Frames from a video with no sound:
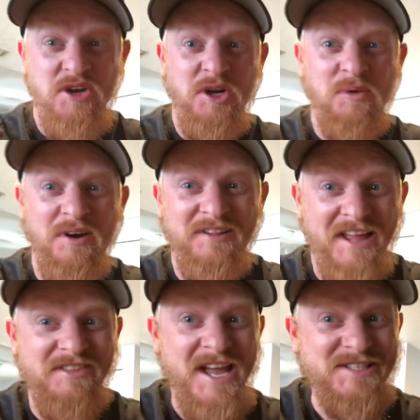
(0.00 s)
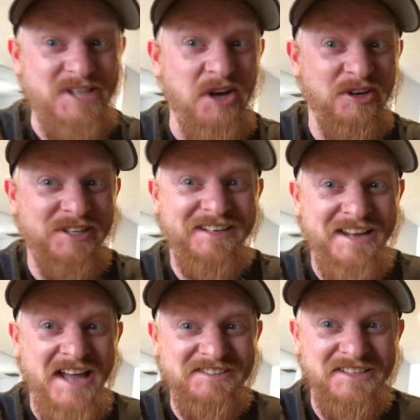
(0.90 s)
gonna wanna let that sucker get
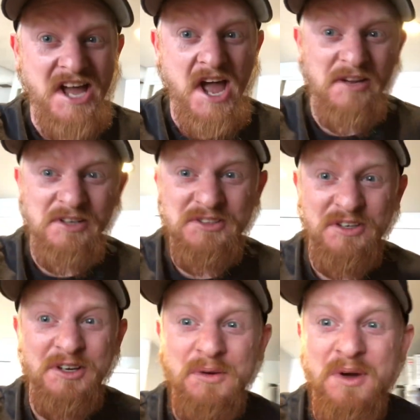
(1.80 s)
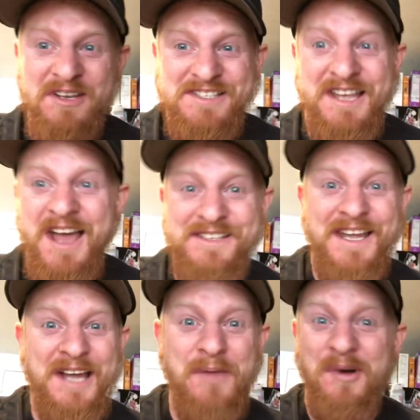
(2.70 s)
nice and hot because you're gonna wanna
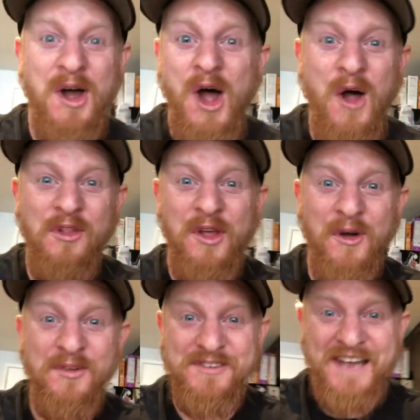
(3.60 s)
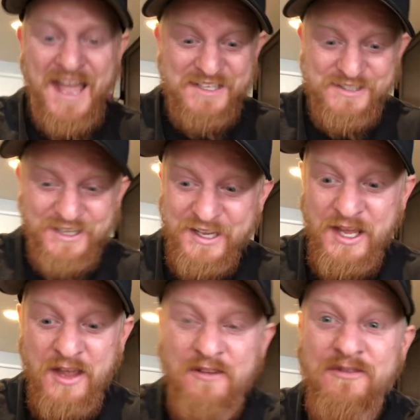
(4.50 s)
saute up all those nice
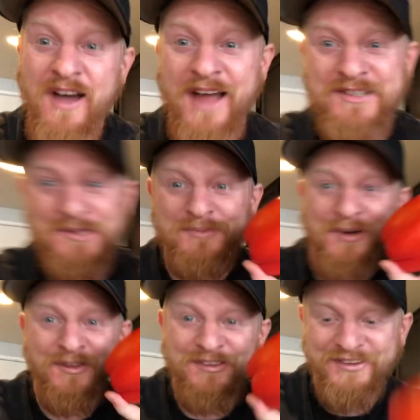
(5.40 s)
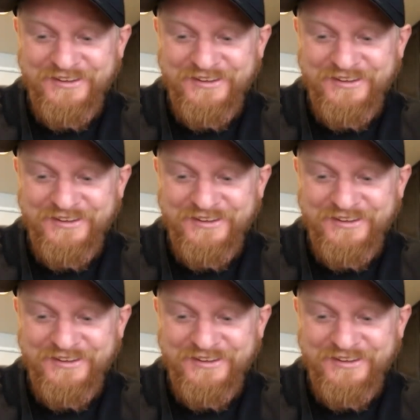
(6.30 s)
vegetables